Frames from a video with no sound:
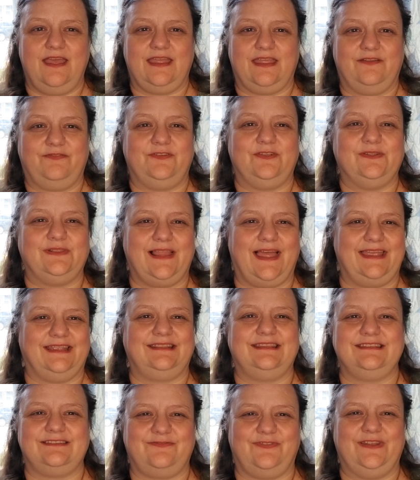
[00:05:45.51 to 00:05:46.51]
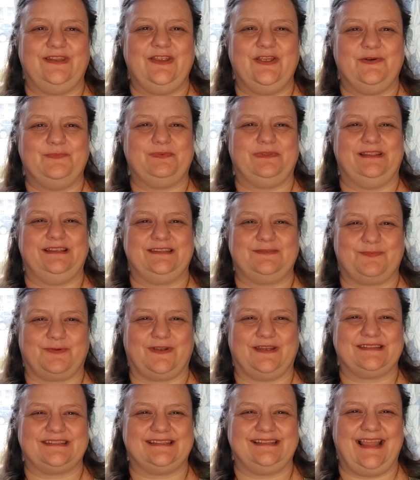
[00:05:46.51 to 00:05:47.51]
If you like this video, please
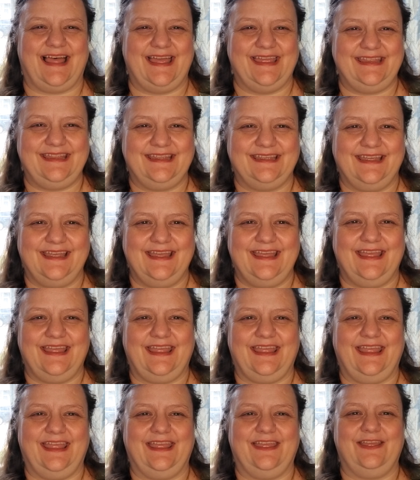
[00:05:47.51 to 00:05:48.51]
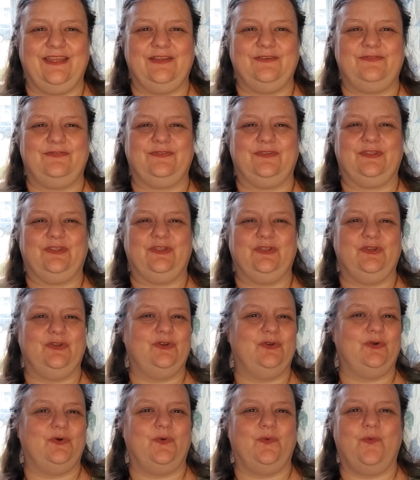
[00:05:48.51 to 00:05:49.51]
press like. If
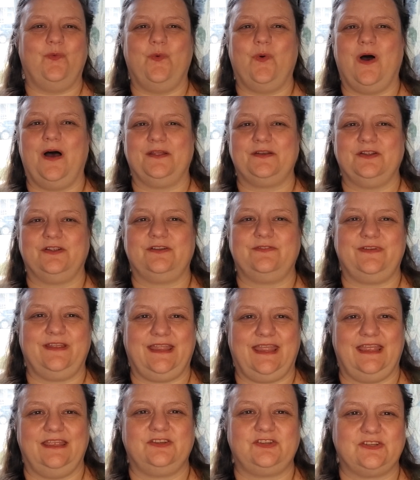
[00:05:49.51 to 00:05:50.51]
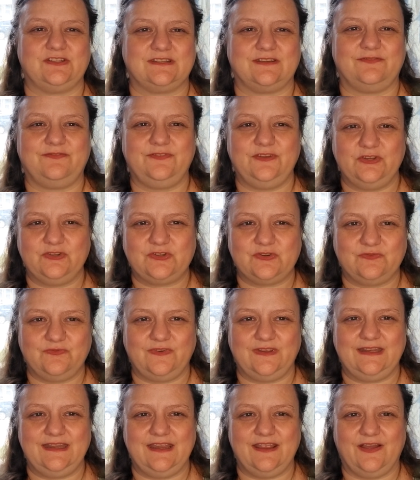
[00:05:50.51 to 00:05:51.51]
you want notifications of future
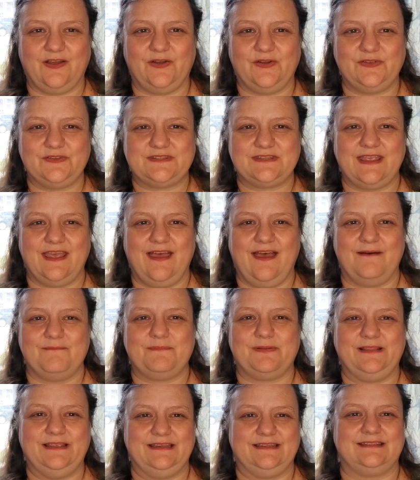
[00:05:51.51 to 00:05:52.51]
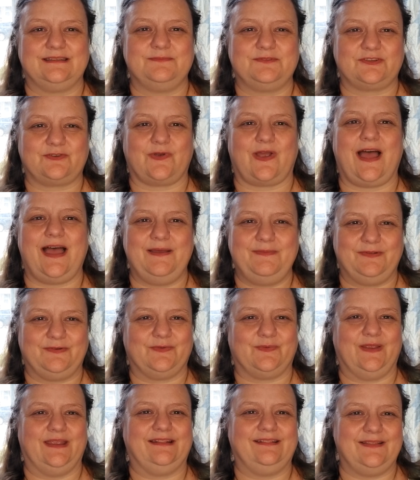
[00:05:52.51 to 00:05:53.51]
videos, please subscribe
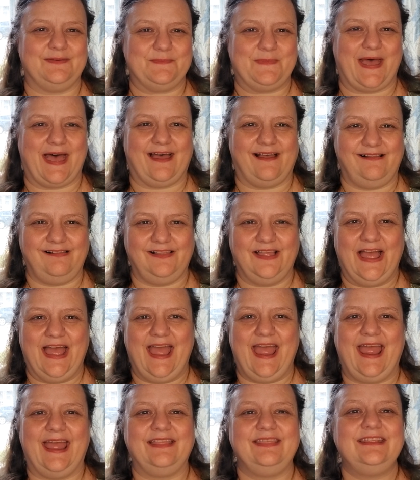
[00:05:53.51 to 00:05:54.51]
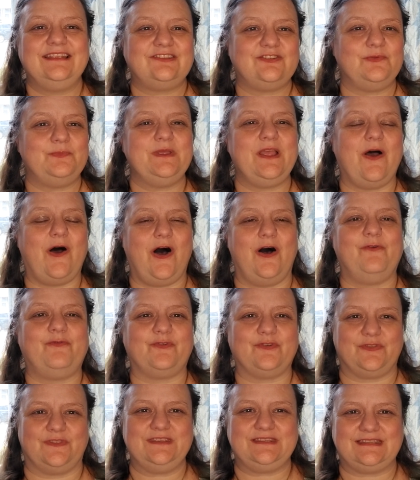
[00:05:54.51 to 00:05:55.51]
and ring the bell. And this will be all
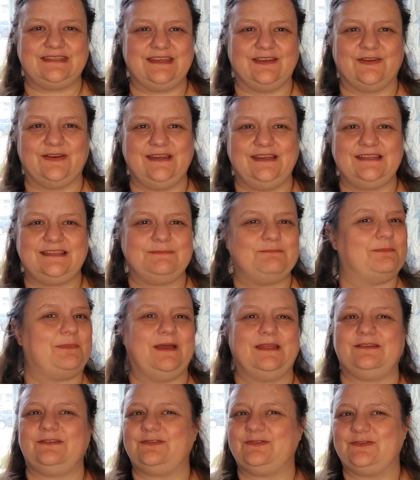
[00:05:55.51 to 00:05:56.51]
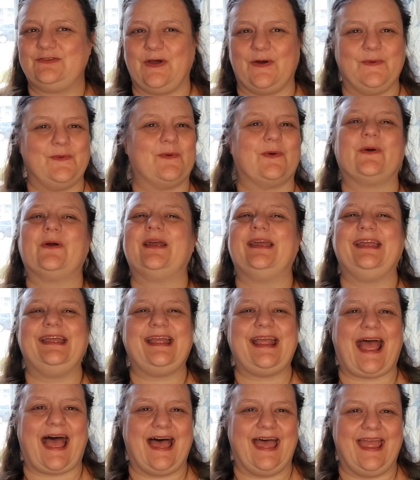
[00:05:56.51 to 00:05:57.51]
for this series, but don't
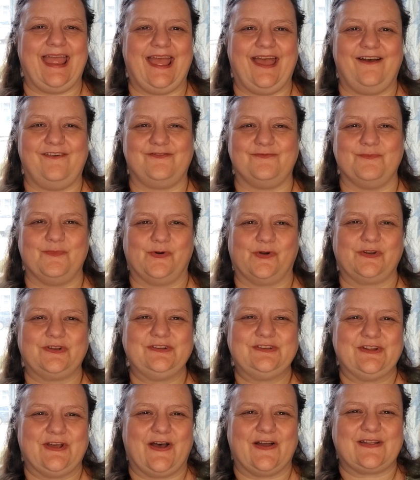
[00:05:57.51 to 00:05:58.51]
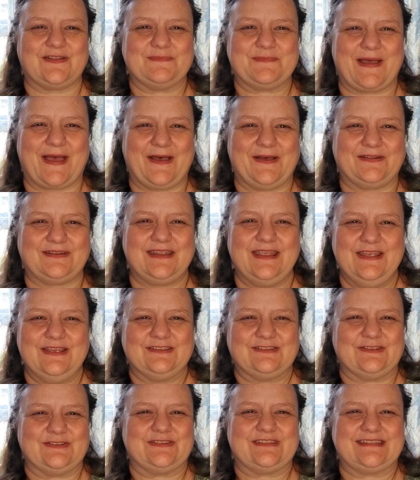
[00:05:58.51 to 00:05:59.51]
worry, I have more to talk about,
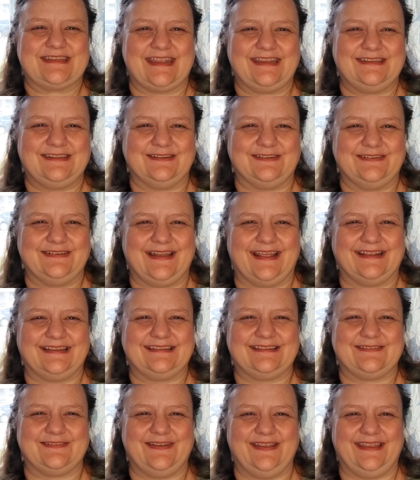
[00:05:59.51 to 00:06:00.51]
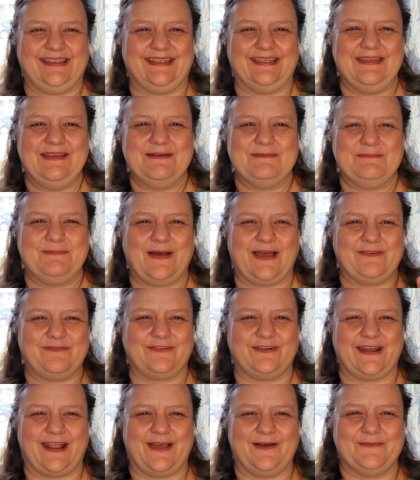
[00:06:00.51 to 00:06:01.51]
so stay tuned next week. Bye
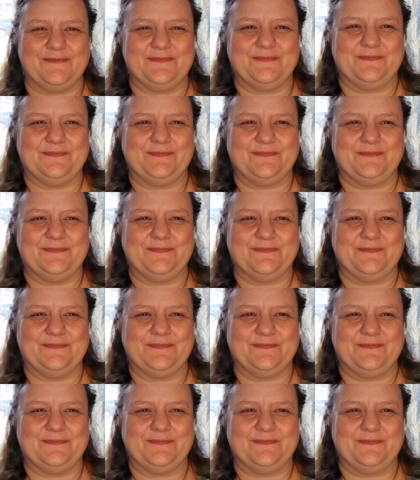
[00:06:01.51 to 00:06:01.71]
for now.